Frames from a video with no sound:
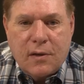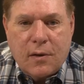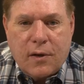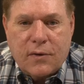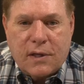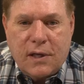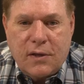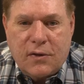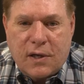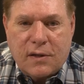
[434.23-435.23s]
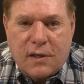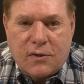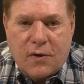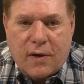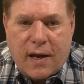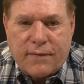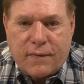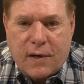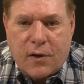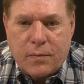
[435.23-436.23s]
the key thing that
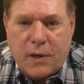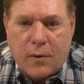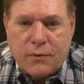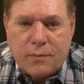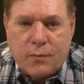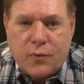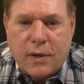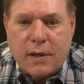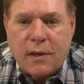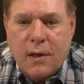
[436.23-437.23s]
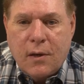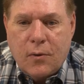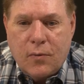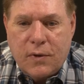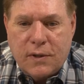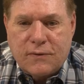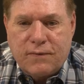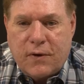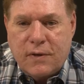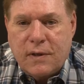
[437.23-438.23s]
TOGAF helps bring with its
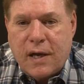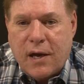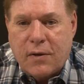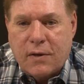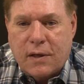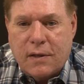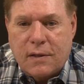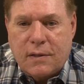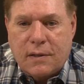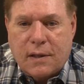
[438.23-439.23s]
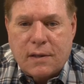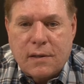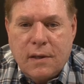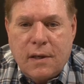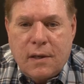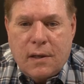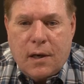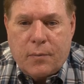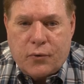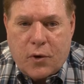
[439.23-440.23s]
very elegant
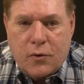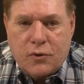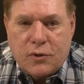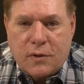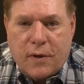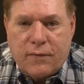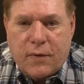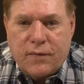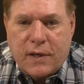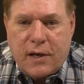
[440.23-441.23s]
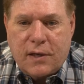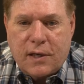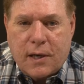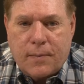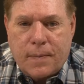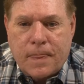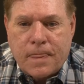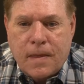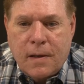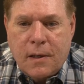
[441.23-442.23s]
approach of the ADM.
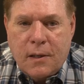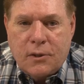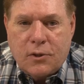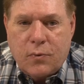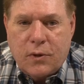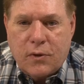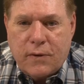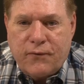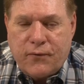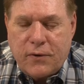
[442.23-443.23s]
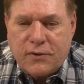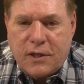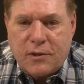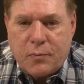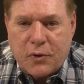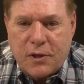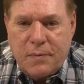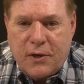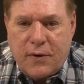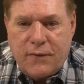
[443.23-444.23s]
So we'll look first at the
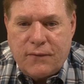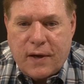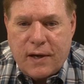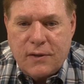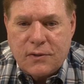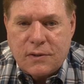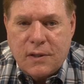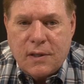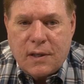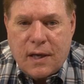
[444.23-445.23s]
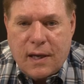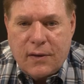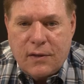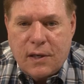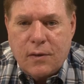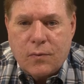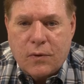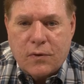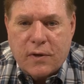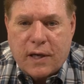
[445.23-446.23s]
preliminary phase, and then
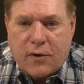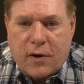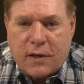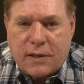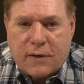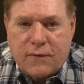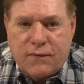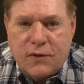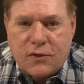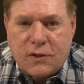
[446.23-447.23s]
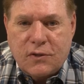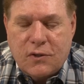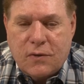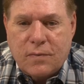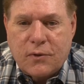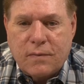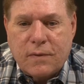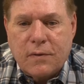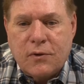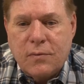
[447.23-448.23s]
we'll look at architecture vision in terms
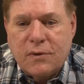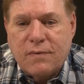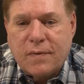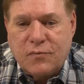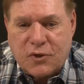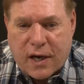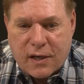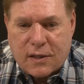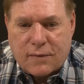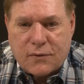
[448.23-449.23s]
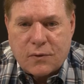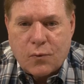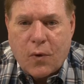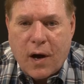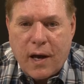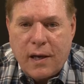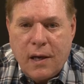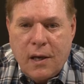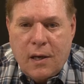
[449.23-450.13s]
of objectives. Why